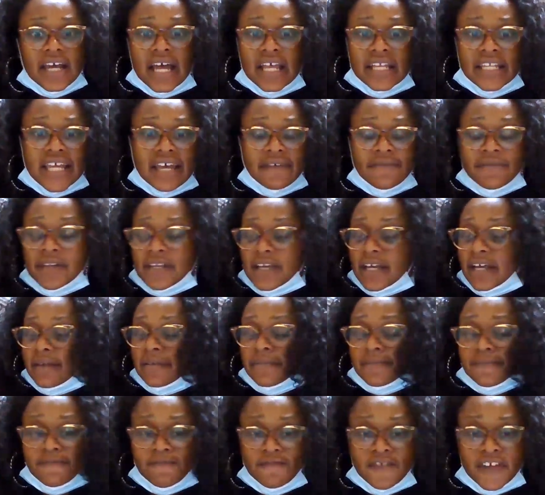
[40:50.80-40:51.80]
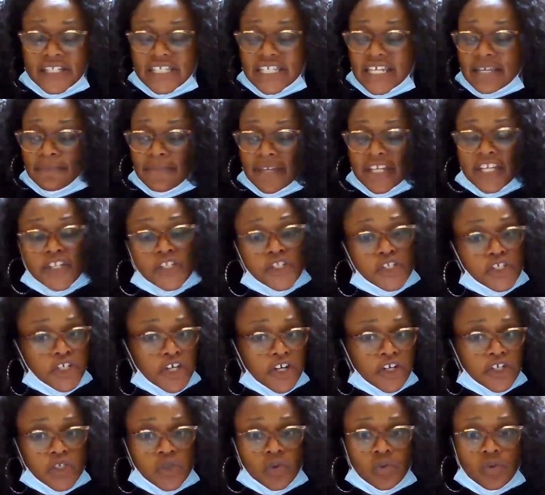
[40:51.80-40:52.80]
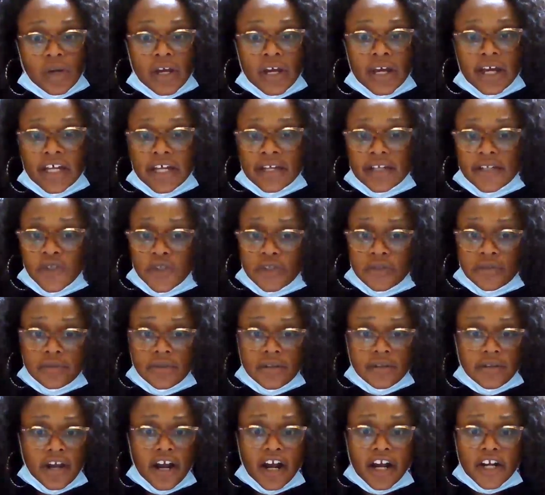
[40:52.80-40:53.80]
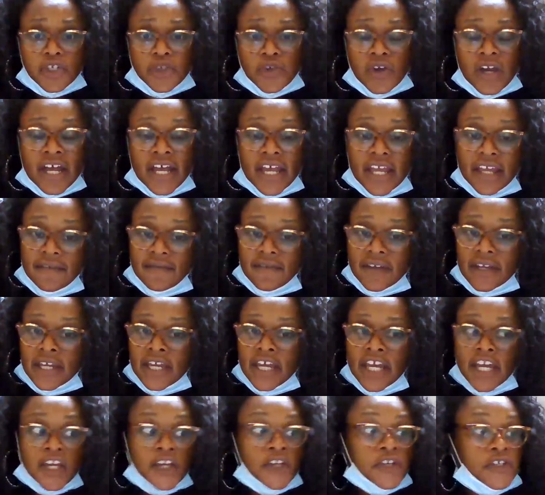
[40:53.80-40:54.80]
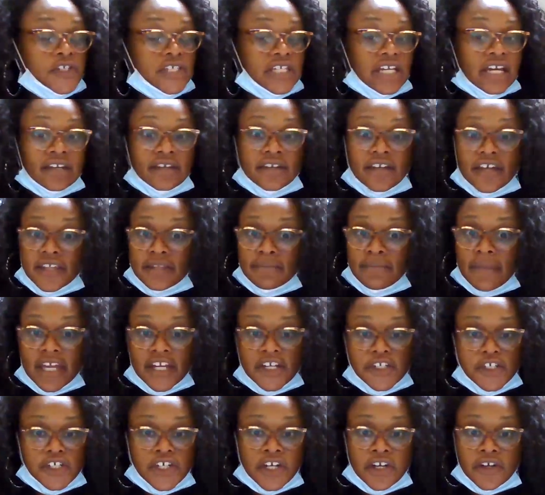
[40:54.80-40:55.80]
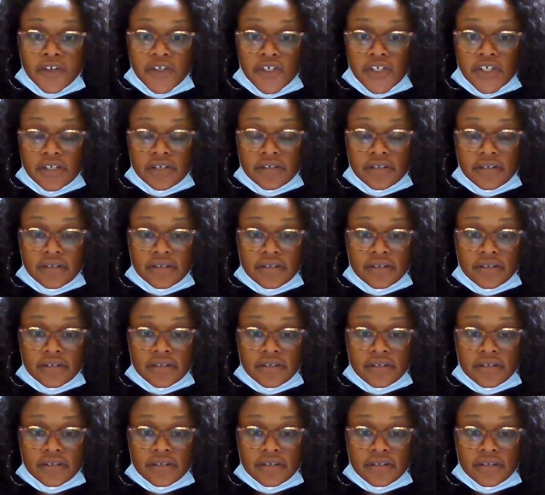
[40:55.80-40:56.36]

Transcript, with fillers: eleven, uh, fifteen minute church uh, car drive. You see another mega church.